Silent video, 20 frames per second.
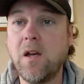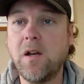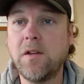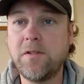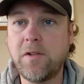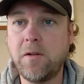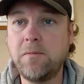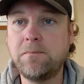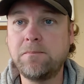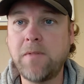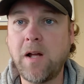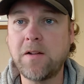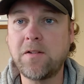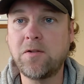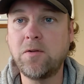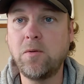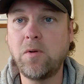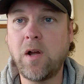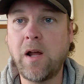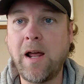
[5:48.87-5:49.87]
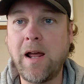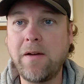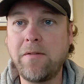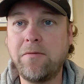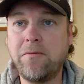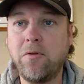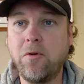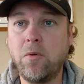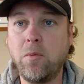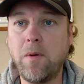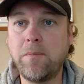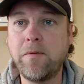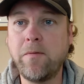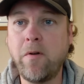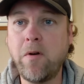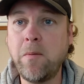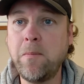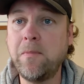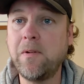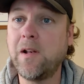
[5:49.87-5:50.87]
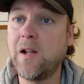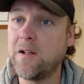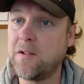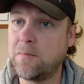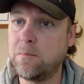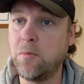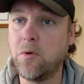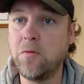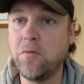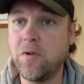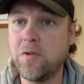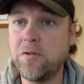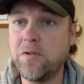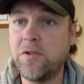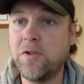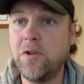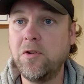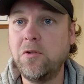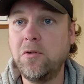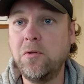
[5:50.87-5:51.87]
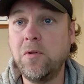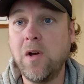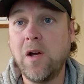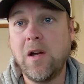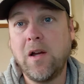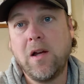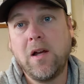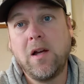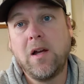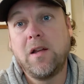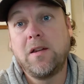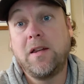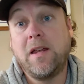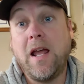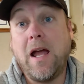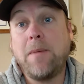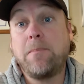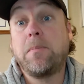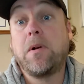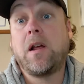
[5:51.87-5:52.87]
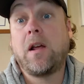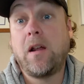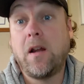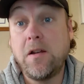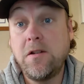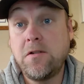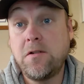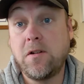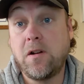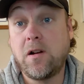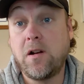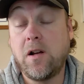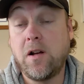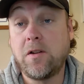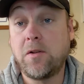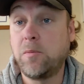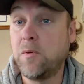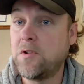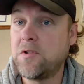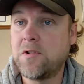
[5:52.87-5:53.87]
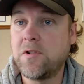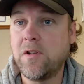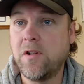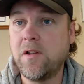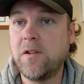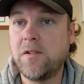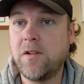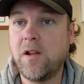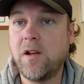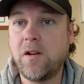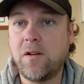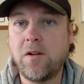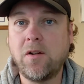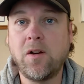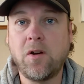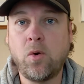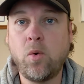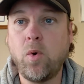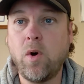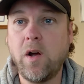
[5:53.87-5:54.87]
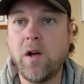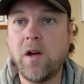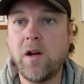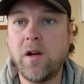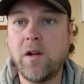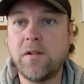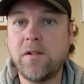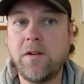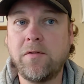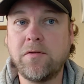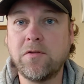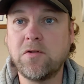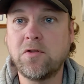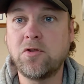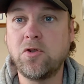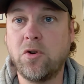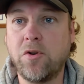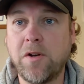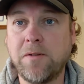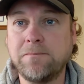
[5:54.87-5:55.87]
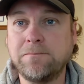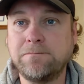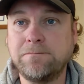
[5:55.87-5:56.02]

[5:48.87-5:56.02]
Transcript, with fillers: So that's all I have for web development. Let's move on to the application class, which is quite a different story.